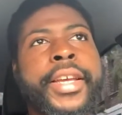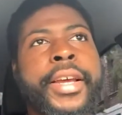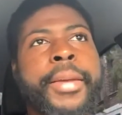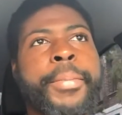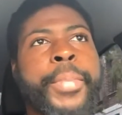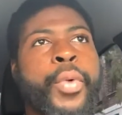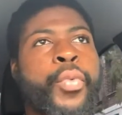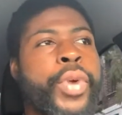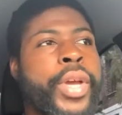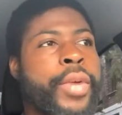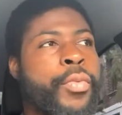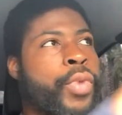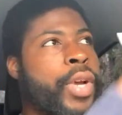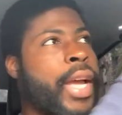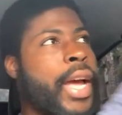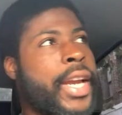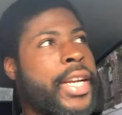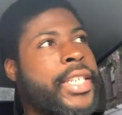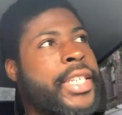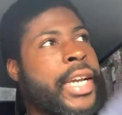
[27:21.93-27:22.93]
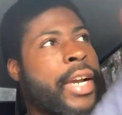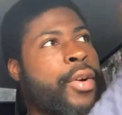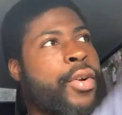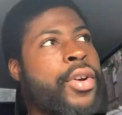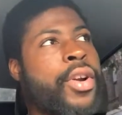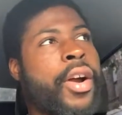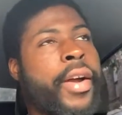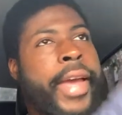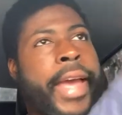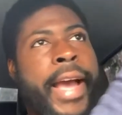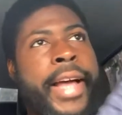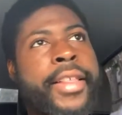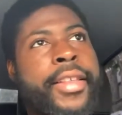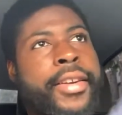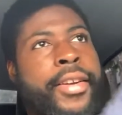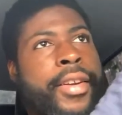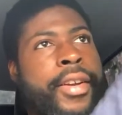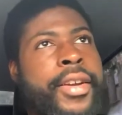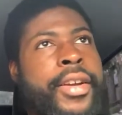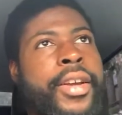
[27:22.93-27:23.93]
But we we gotta check on our
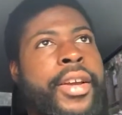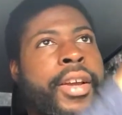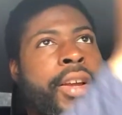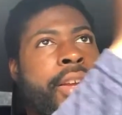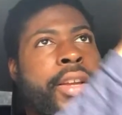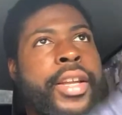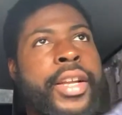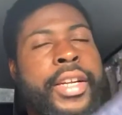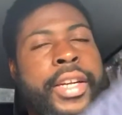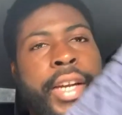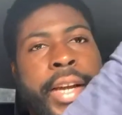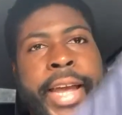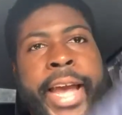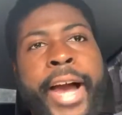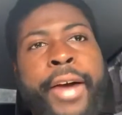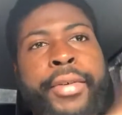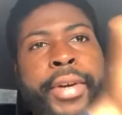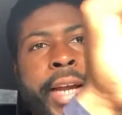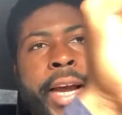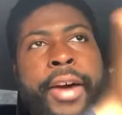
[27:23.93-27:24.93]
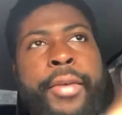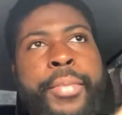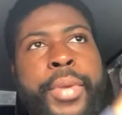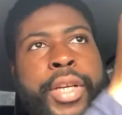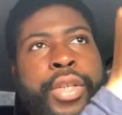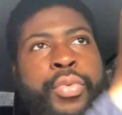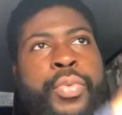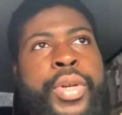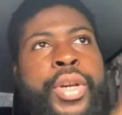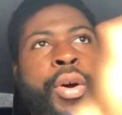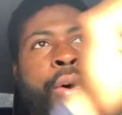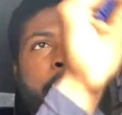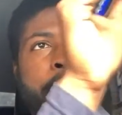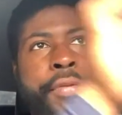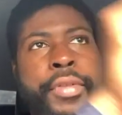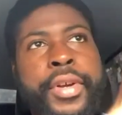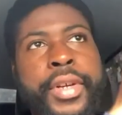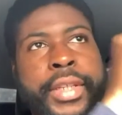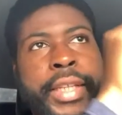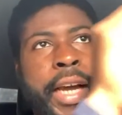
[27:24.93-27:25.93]
calendar the, the countdown because we know
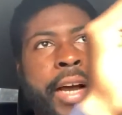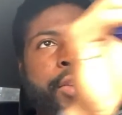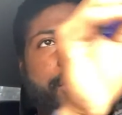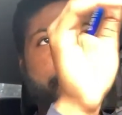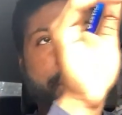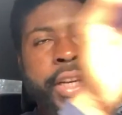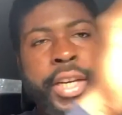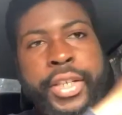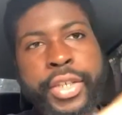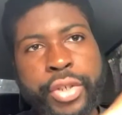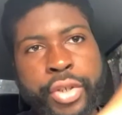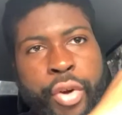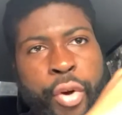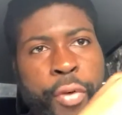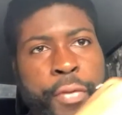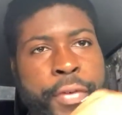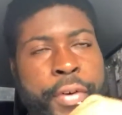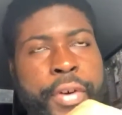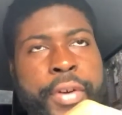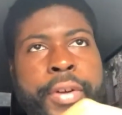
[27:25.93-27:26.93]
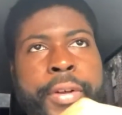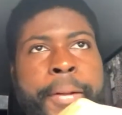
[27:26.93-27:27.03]
after a thousand years is over.